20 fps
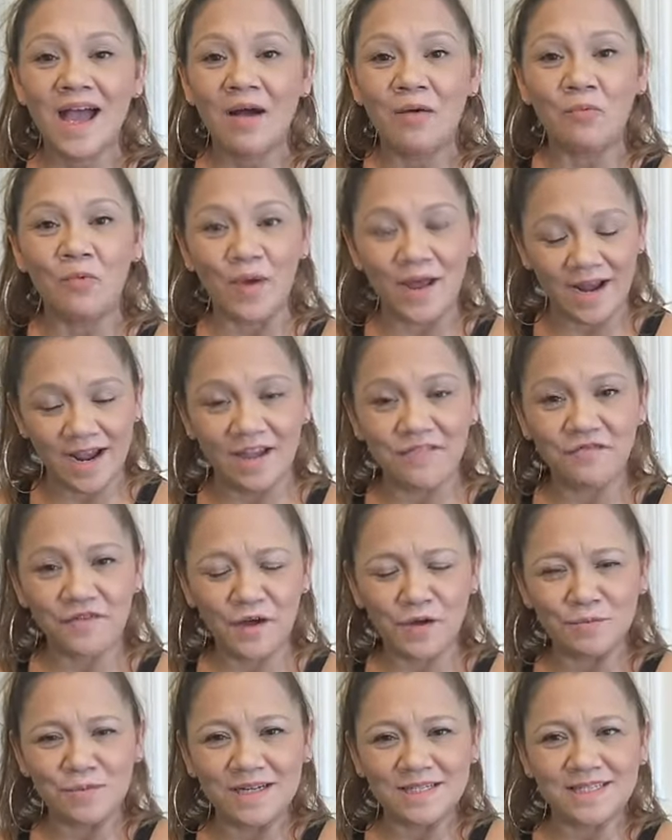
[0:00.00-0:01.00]
when I
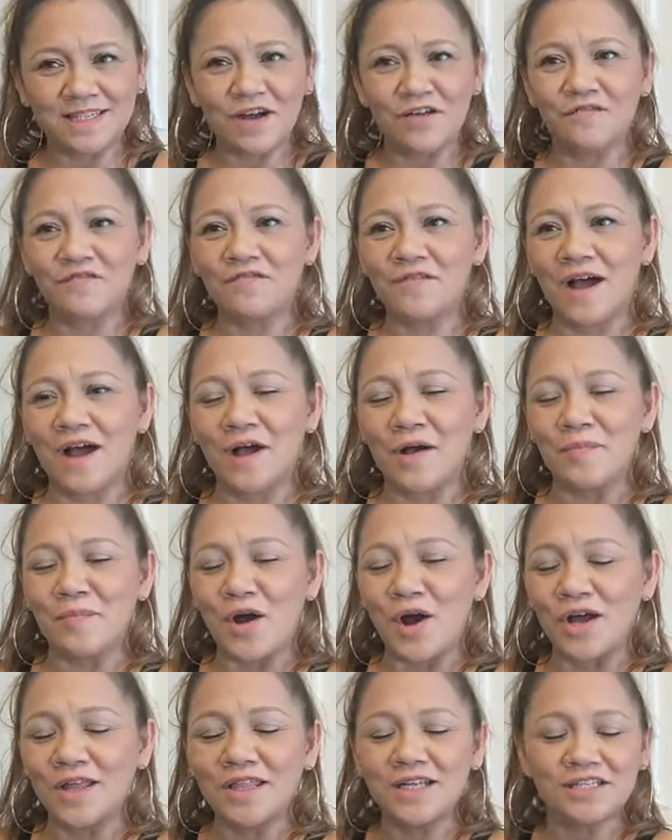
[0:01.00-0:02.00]
found myself um,
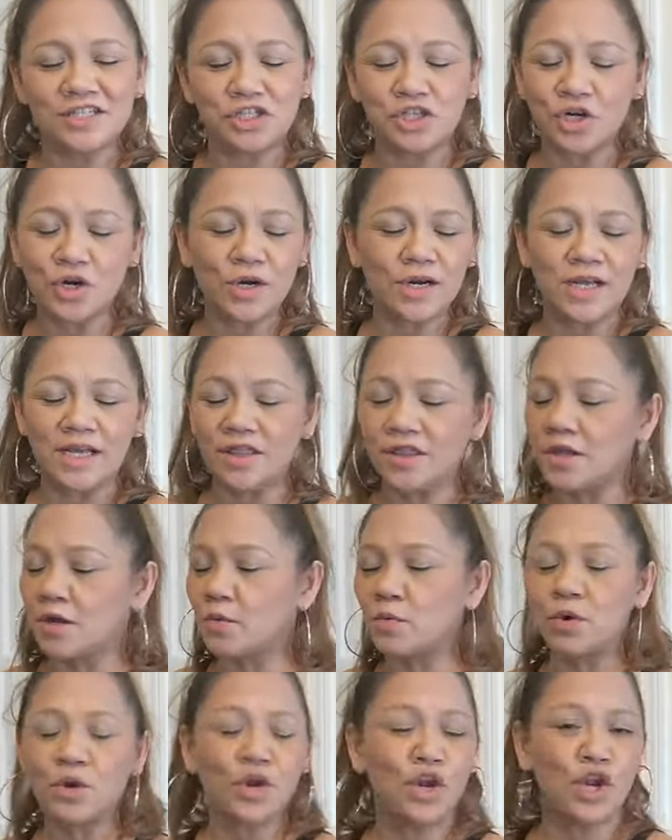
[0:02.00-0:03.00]
on this journey, there
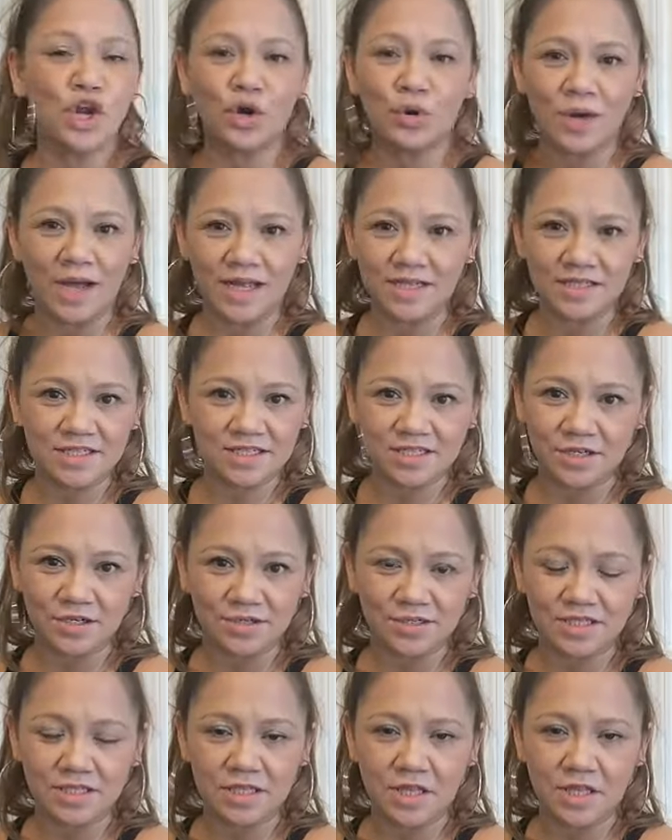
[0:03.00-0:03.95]
were no answers.